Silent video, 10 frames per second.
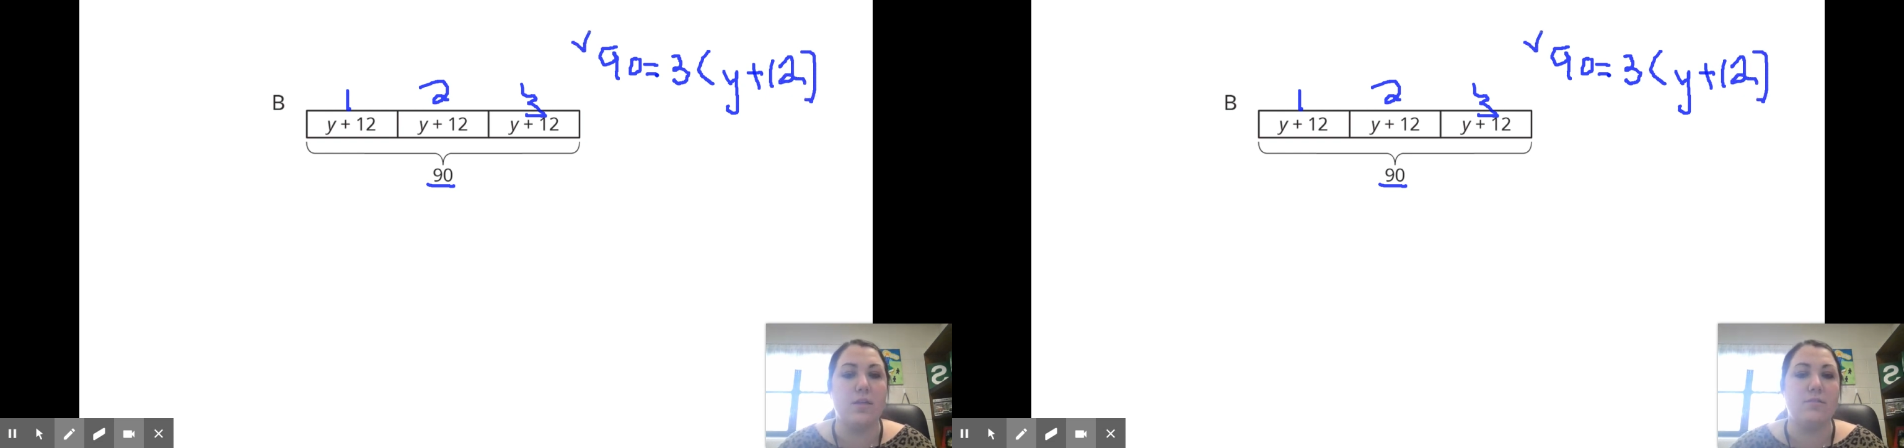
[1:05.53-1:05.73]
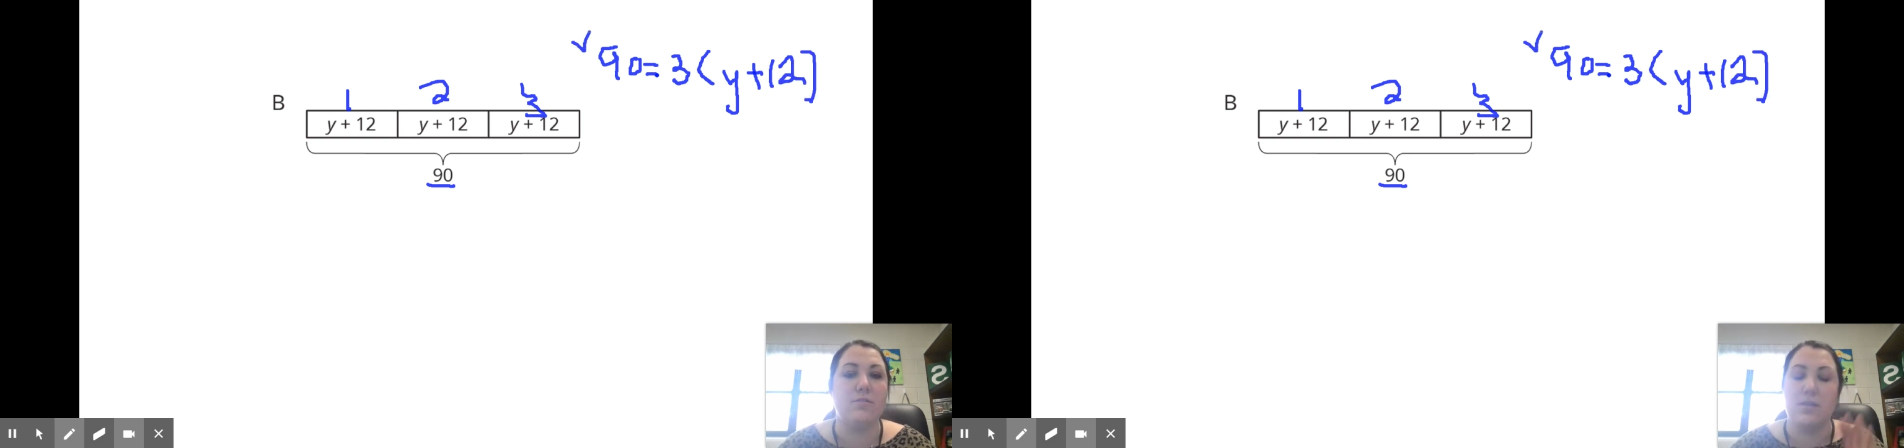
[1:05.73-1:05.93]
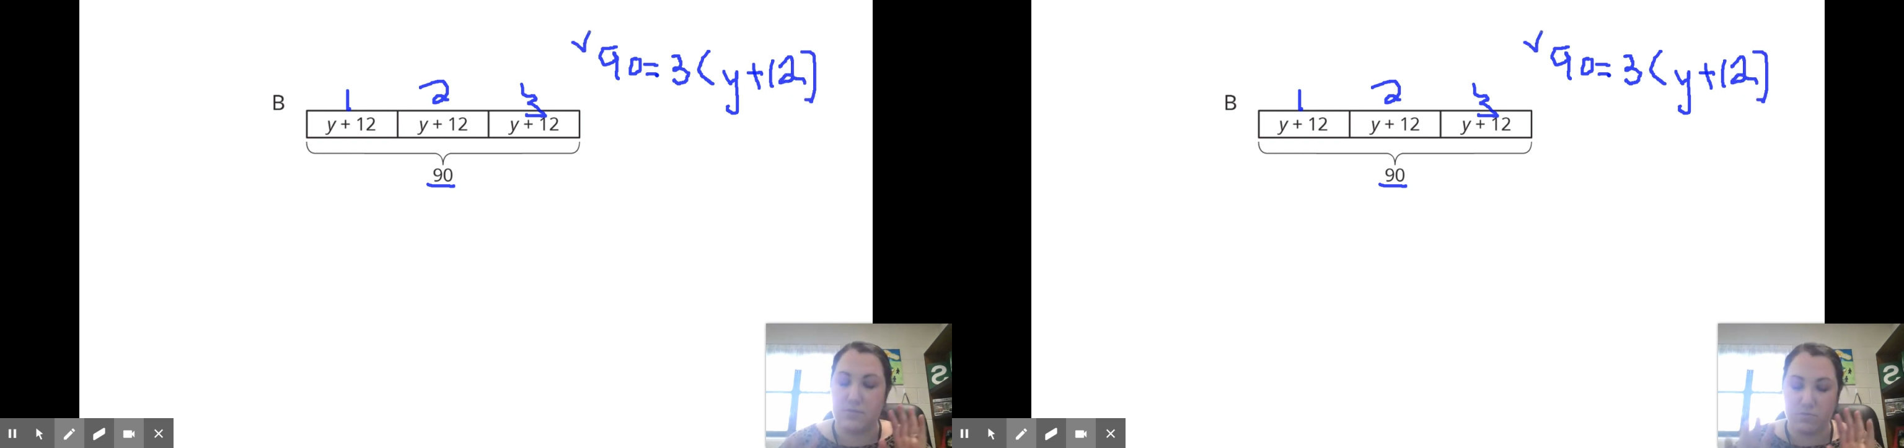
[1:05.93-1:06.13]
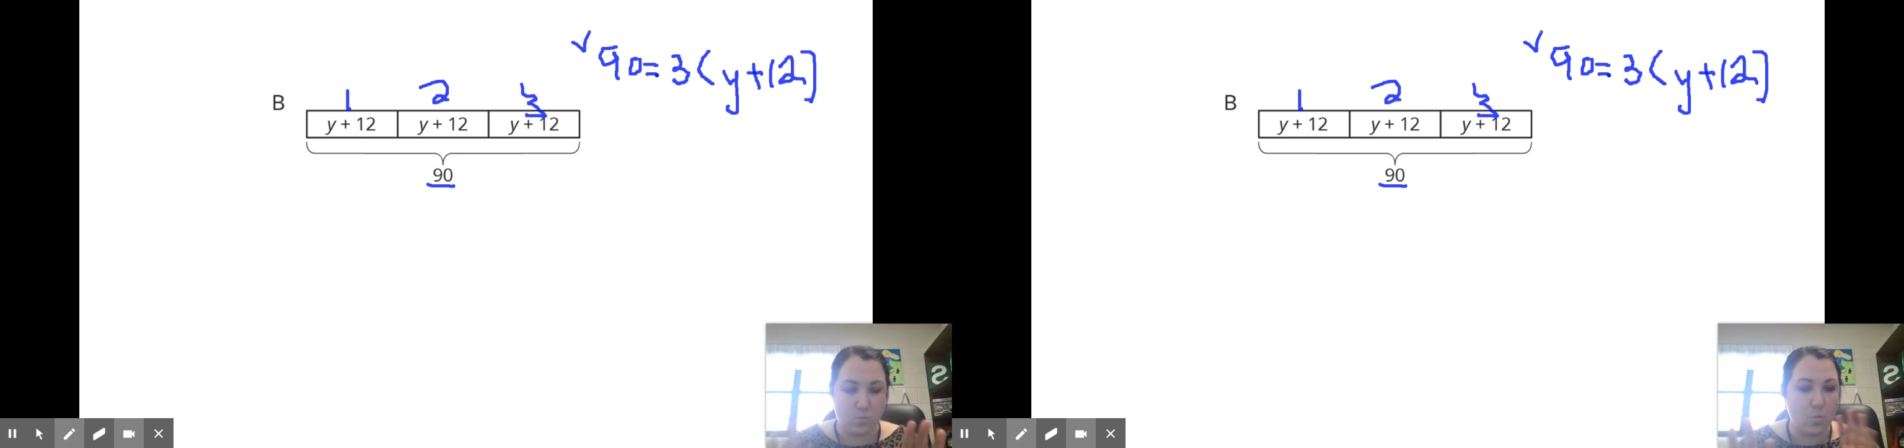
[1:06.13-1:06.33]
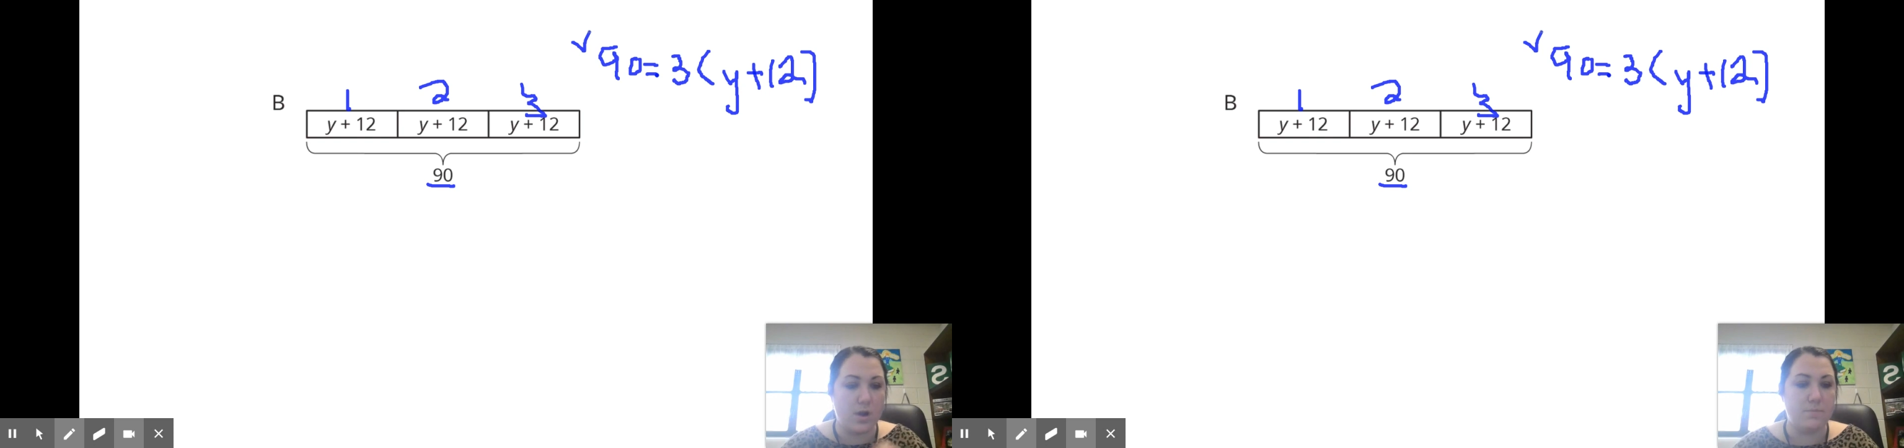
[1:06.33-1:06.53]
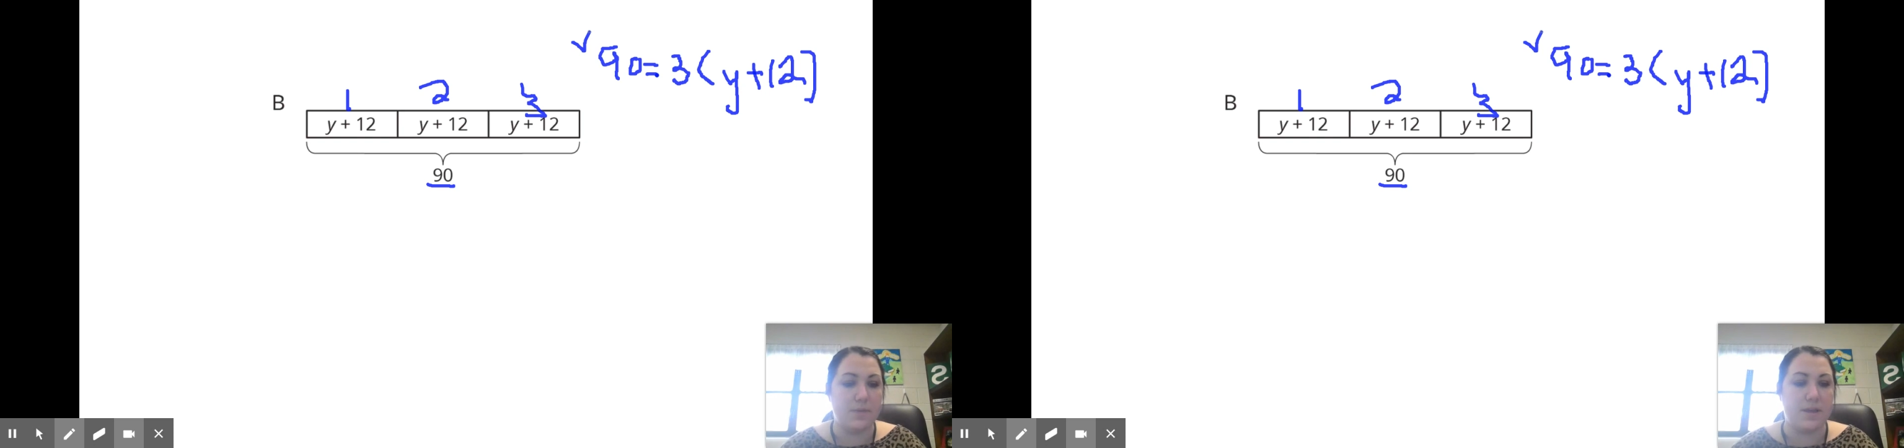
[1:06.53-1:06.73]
That's one